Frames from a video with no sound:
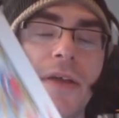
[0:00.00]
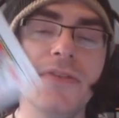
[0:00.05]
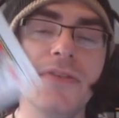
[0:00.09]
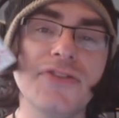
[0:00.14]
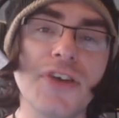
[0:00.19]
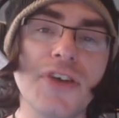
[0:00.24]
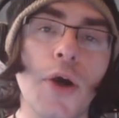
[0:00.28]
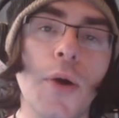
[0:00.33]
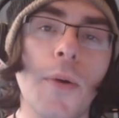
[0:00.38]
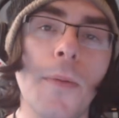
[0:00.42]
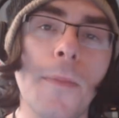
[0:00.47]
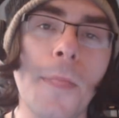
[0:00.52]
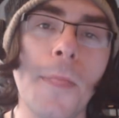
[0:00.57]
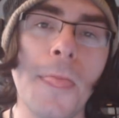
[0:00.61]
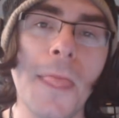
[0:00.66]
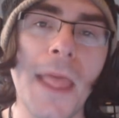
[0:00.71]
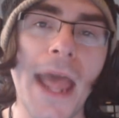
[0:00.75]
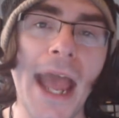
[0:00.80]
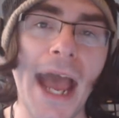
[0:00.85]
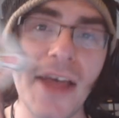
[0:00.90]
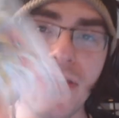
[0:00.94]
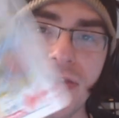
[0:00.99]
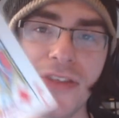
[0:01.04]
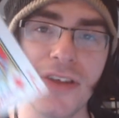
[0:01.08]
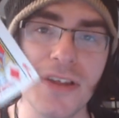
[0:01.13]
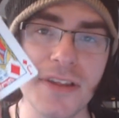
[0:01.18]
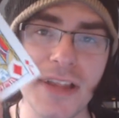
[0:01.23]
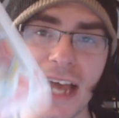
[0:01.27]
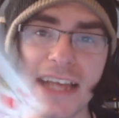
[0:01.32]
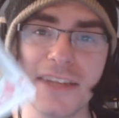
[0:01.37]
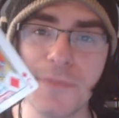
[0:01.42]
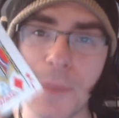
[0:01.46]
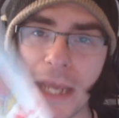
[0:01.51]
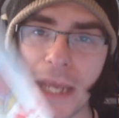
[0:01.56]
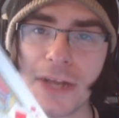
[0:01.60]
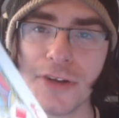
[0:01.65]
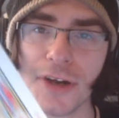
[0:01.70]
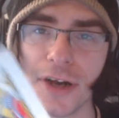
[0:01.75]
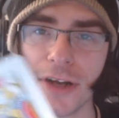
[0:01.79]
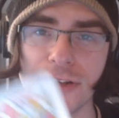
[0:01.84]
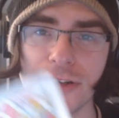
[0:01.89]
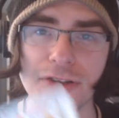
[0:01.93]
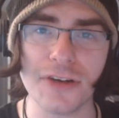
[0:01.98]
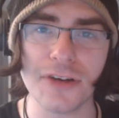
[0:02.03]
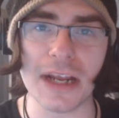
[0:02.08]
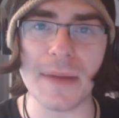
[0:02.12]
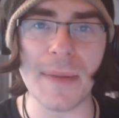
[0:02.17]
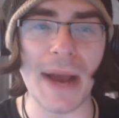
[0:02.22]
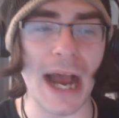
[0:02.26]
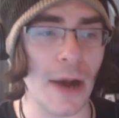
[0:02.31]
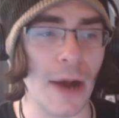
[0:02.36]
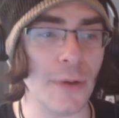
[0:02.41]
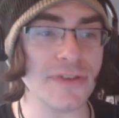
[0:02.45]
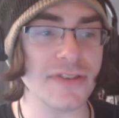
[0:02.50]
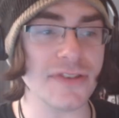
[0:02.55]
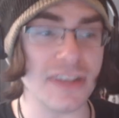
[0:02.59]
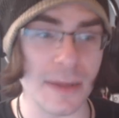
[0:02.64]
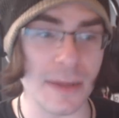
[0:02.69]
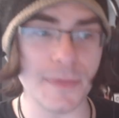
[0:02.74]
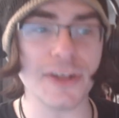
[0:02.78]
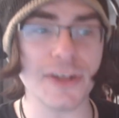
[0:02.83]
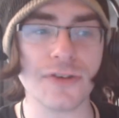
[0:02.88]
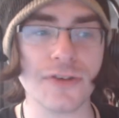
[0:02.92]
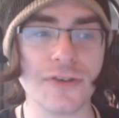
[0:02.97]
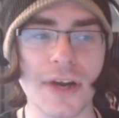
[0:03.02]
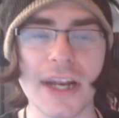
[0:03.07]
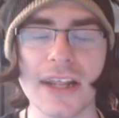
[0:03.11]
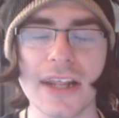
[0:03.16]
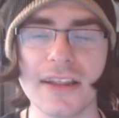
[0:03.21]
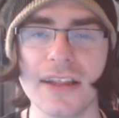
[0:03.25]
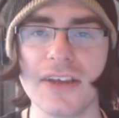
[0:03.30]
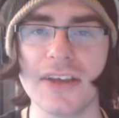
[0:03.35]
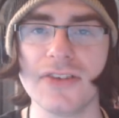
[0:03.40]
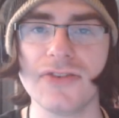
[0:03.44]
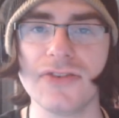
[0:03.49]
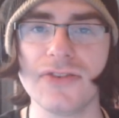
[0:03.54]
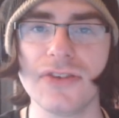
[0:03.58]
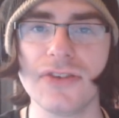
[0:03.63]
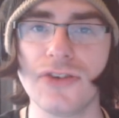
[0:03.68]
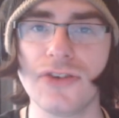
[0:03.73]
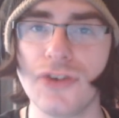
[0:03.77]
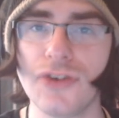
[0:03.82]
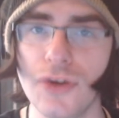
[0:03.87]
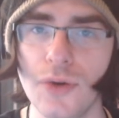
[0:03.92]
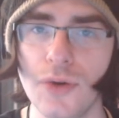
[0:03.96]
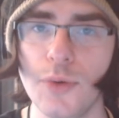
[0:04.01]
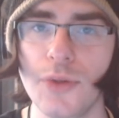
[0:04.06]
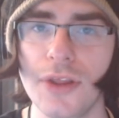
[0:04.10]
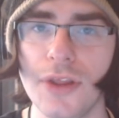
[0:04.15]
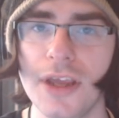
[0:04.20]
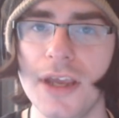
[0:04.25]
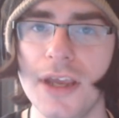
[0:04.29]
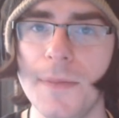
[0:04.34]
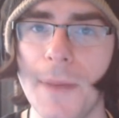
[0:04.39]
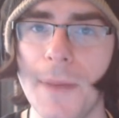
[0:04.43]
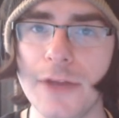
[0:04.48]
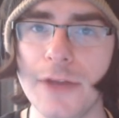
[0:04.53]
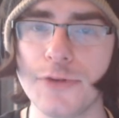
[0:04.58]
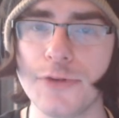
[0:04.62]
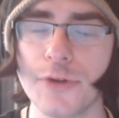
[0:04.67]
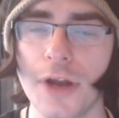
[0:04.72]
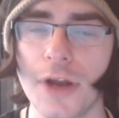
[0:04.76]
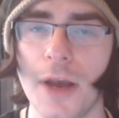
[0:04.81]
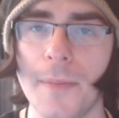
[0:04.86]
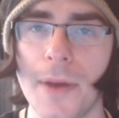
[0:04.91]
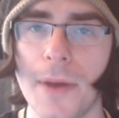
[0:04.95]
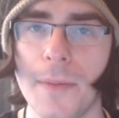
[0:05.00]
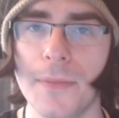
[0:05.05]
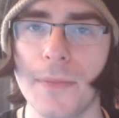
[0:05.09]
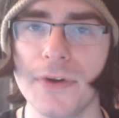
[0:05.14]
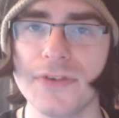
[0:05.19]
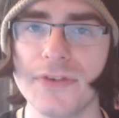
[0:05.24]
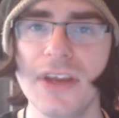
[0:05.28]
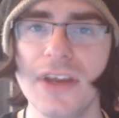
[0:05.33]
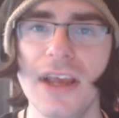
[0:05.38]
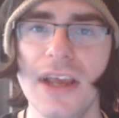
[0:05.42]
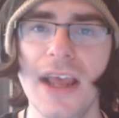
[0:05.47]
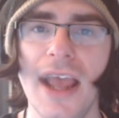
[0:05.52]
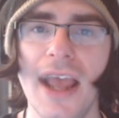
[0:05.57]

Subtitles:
So, at the last Patreon stream, I was demonstrating this to the Patreon members,